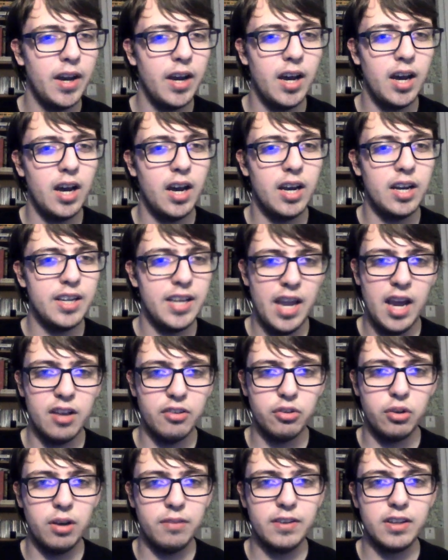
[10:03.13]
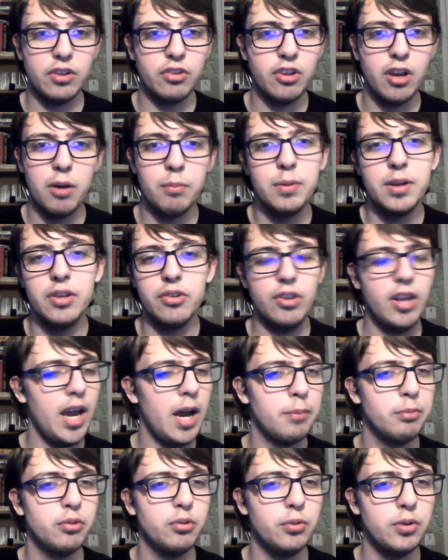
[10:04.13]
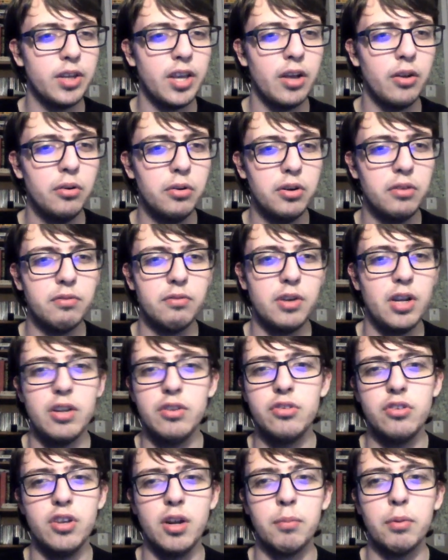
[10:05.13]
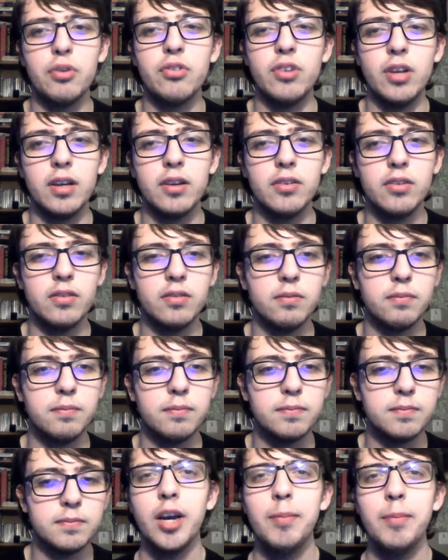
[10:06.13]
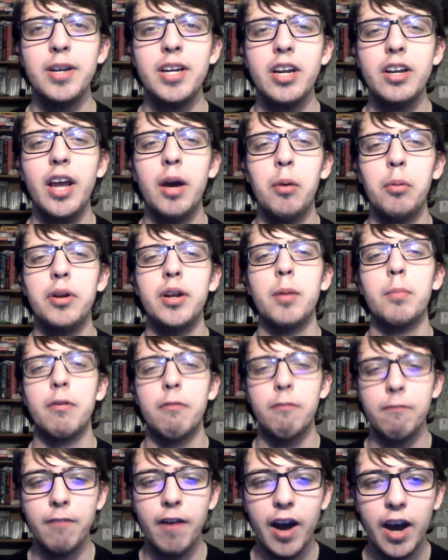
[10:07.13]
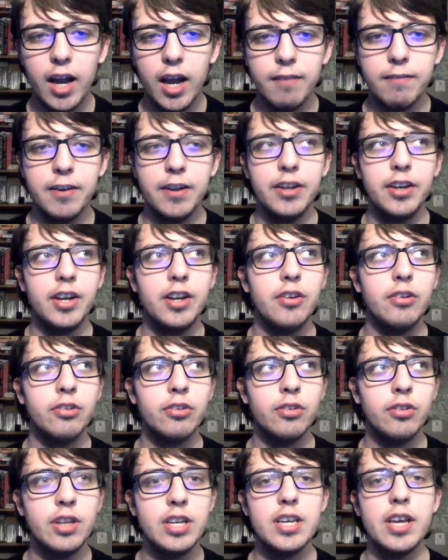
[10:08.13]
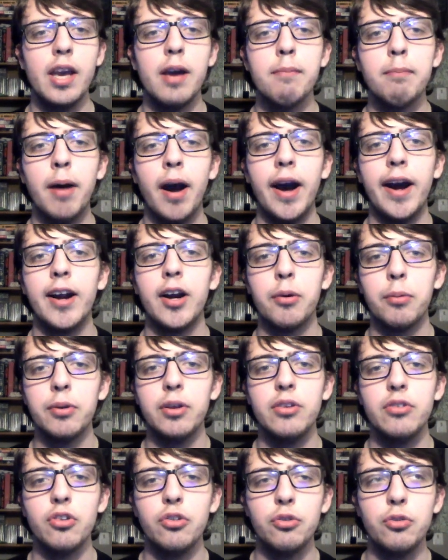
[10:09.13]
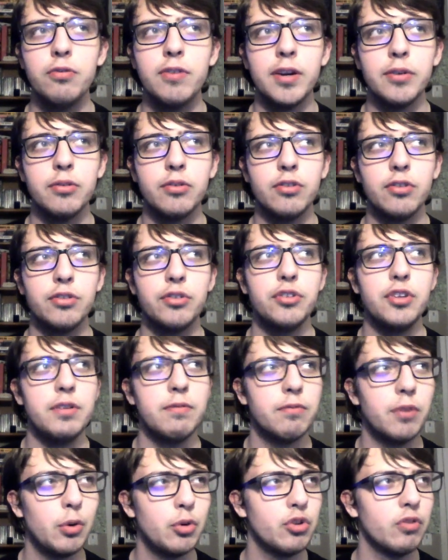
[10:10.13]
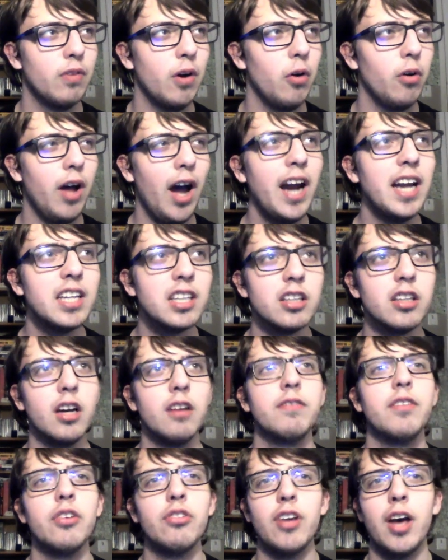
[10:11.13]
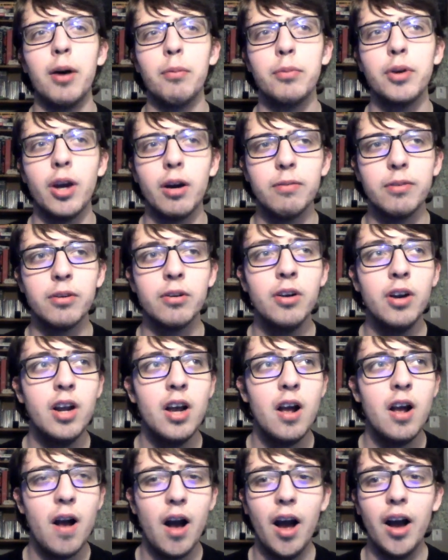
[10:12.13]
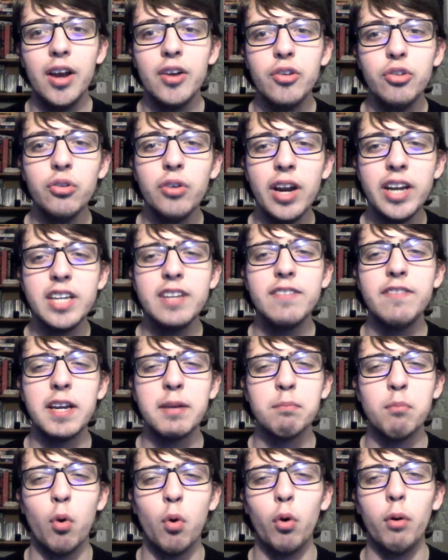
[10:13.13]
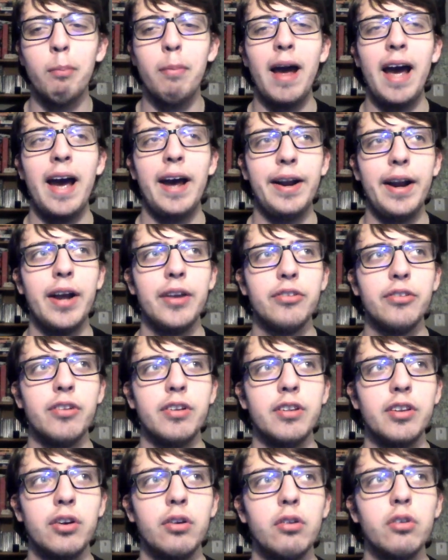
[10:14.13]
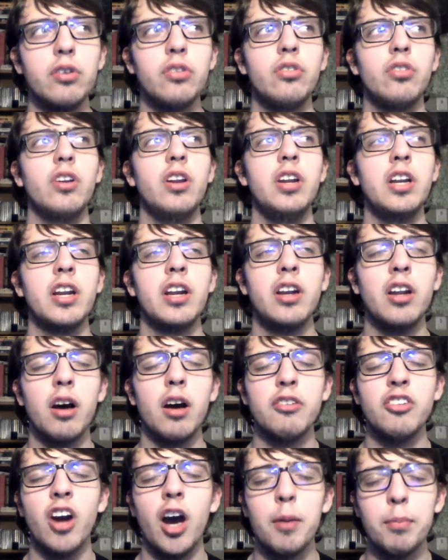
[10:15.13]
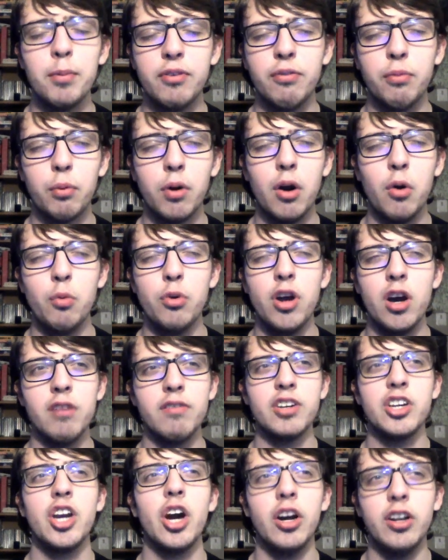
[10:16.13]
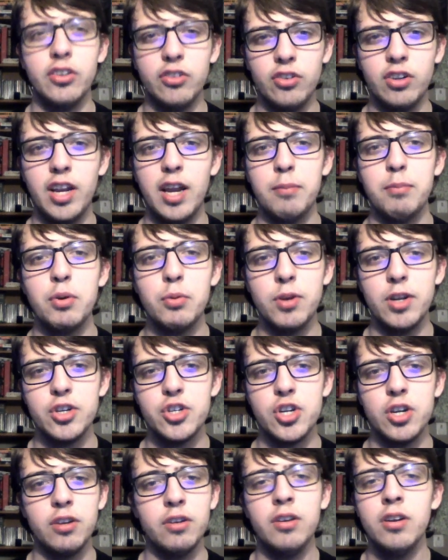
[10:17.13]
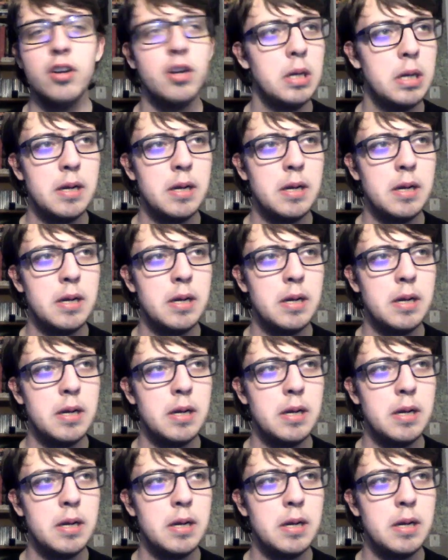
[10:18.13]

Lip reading: Yeah, so I think this album is absolutely killer. It's number 6. Alright, coming in now at number 5, it is The Empire, released in 2016. First of all, I love this album cover. Is there anything more badass than literally sitting atop a throne of guns and ammunition?